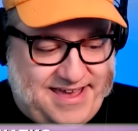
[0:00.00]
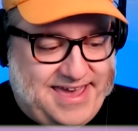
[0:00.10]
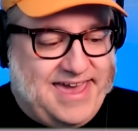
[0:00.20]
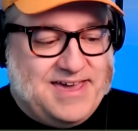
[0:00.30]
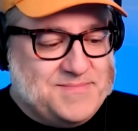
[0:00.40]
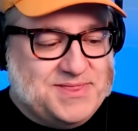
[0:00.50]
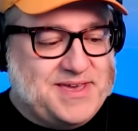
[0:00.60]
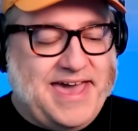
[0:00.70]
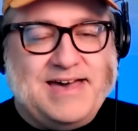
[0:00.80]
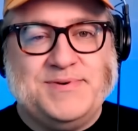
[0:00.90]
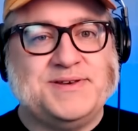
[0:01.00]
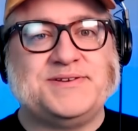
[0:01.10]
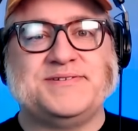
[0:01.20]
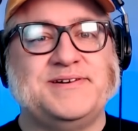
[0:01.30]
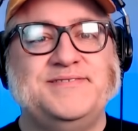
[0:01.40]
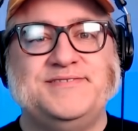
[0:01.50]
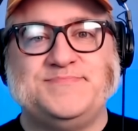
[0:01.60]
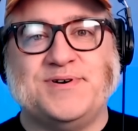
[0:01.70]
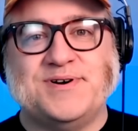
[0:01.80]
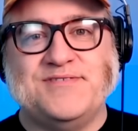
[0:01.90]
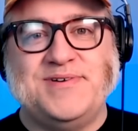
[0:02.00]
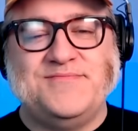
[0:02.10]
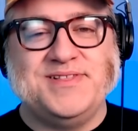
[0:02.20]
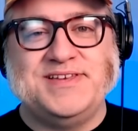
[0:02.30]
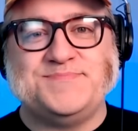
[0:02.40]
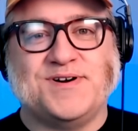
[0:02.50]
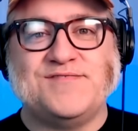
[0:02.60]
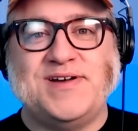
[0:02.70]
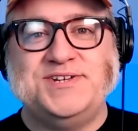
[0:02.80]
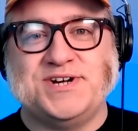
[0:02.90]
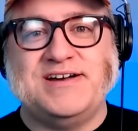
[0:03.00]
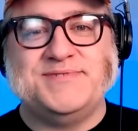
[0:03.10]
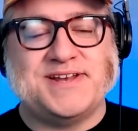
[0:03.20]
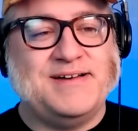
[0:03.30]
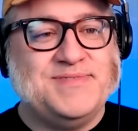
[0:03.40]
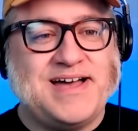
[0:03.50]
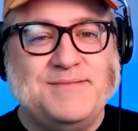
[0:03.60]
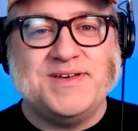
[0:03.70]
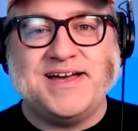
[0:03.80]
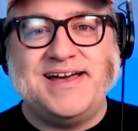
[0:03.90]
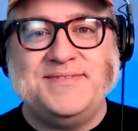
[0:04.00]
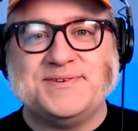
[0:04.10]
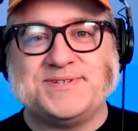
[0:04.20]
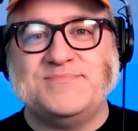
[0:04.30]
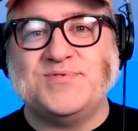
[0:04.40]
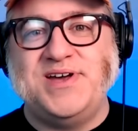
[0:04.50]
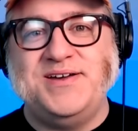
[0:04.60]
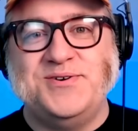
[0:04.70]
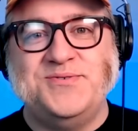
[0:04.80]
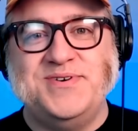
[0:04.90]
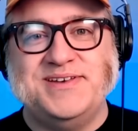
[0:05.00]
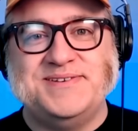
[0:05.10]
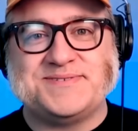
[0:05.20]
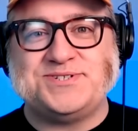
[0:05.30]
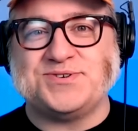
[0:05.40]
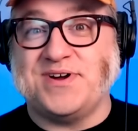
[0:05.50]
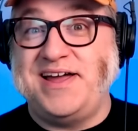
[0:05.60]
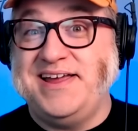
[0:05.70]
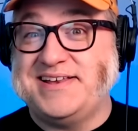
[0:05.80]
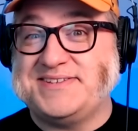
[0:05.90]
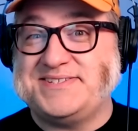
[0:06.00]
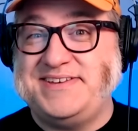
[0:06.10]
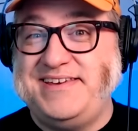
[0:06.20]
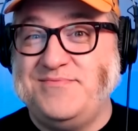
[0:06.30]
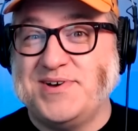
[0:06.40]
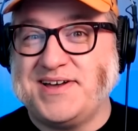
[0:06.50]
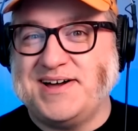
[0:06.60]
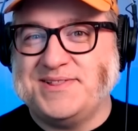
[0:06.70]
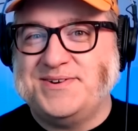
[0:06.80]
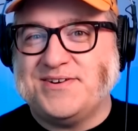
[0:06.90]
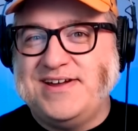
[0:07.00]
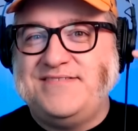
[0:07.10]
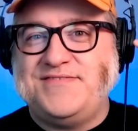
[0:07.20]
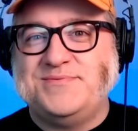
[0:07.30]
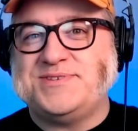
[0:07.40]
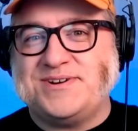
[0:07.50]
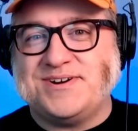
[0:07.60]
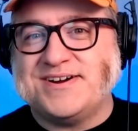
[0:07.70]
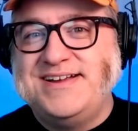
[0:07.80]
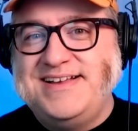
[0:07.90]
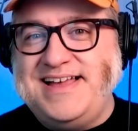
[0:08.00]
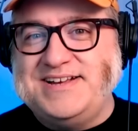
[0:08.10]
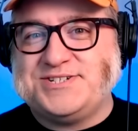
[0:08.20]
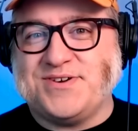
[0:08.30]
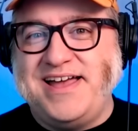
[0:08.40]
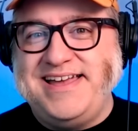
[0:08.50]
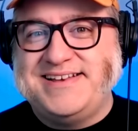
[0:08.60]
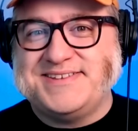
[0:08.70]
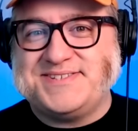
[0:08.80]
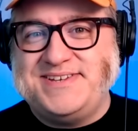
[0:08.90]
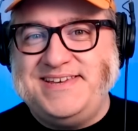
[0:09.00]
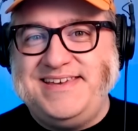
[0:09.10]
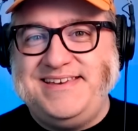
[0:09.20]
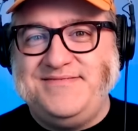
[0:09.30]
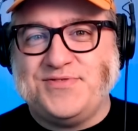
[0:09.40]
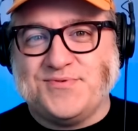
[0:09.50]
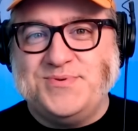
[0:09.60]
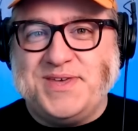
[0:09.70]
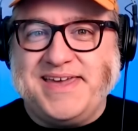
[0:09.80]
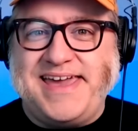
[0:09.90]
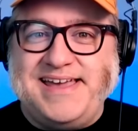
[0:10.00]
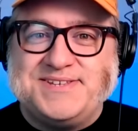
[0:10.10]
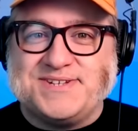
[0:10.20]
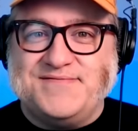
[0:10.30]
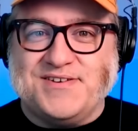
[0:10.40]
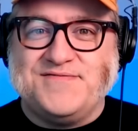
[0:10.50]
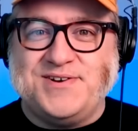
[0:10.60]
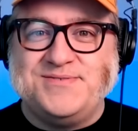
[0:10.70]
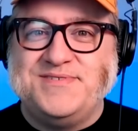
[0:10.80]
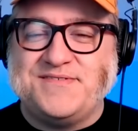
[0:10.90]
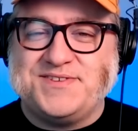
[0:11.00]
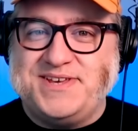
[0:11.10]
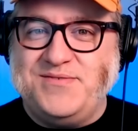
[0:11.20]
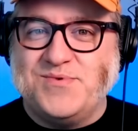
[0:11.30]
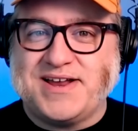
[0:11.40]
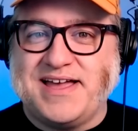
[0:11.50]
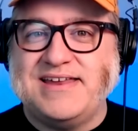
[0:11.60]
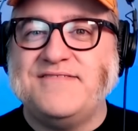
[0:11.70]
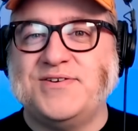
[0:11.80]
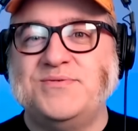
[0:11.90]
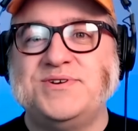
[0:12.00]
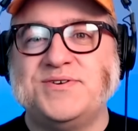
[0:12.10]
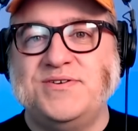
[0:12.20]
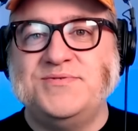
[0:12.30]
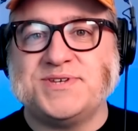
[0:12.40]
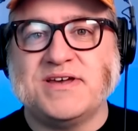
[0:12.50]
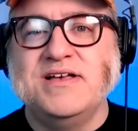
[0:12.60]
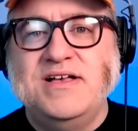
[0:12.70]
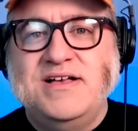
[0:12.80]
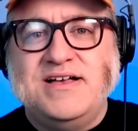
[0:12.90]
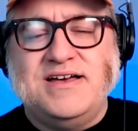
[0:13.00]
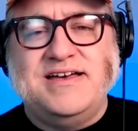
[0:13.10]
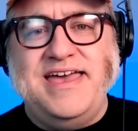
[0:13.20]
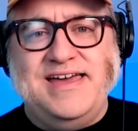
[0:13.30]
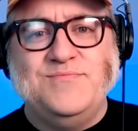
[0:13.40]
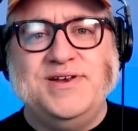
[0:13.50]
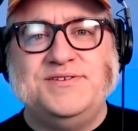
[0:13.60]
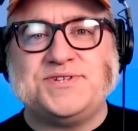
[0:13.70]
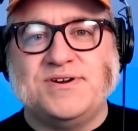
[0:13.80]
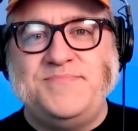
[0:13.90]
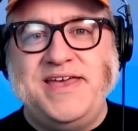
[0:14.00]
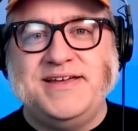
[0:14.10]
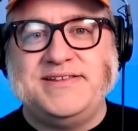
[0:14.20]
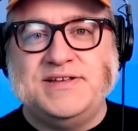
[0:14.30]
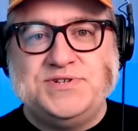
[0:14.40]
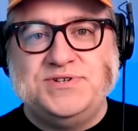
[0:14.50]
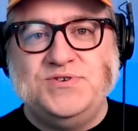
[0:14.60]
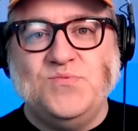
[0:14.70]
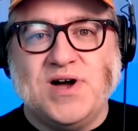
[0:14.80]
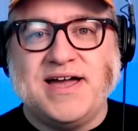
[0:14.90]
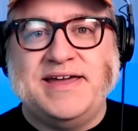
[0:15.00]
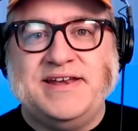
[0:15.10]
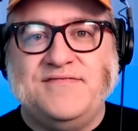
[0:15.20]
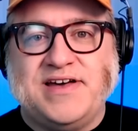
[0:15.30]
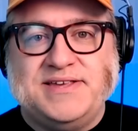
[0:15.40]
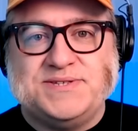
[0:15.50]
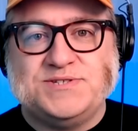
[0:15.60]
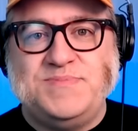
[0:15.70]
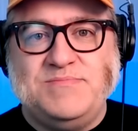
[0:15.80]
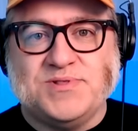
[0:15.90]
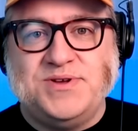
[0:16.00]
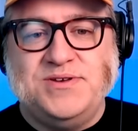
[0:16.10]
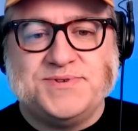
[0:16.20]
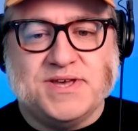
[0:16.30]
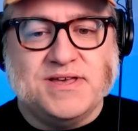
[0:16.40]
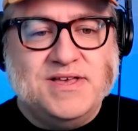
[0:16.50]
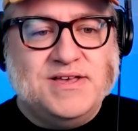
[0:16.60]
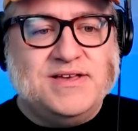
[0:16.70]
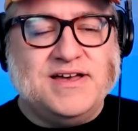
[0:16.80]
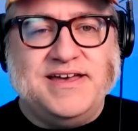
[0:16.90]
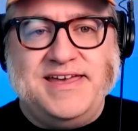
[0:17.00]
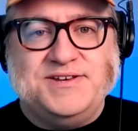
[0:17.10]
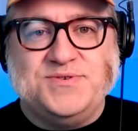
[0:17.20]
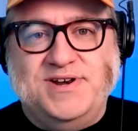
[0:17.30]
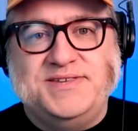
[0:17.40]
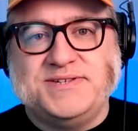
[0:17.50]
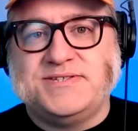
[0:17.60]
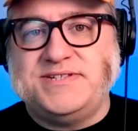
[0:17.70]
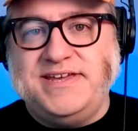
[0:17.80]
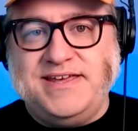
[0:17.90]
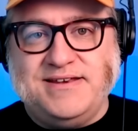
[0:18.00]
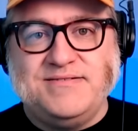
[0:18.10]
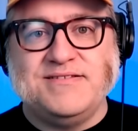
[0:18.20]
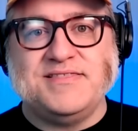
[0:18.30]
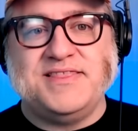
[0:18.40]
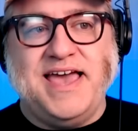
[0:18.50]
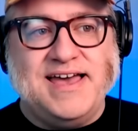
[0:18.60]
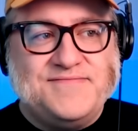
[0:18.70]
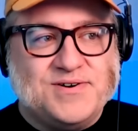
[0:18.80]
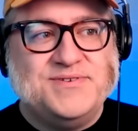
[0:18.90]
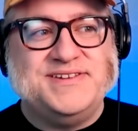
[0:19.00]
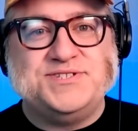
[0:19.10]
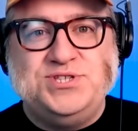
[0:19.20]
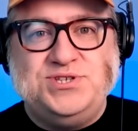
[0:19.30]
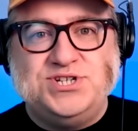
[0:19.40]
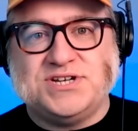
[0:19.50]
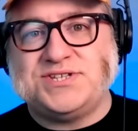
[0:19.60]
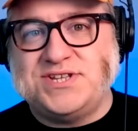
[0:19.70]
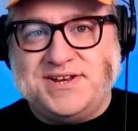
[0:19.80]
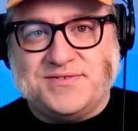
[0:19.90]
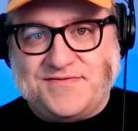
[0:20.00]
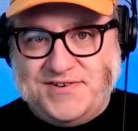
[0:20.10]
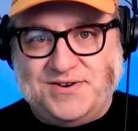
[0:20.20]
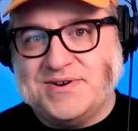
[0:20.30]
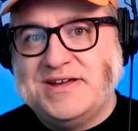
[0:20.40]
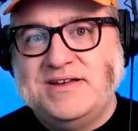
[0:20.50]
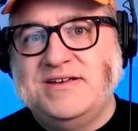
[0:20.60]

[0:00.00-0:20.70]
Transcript: I am in the habit uh, as part of my really as part of my job is that I'm the the guy on the subway who is trying to see what color your headphones are and trying to see through the case of your phone to see what kind of phone you're using. Uh, and when you start paying attention to what kind of devices people are using, uh, in twenty sixteen, the iPhone is just another phone.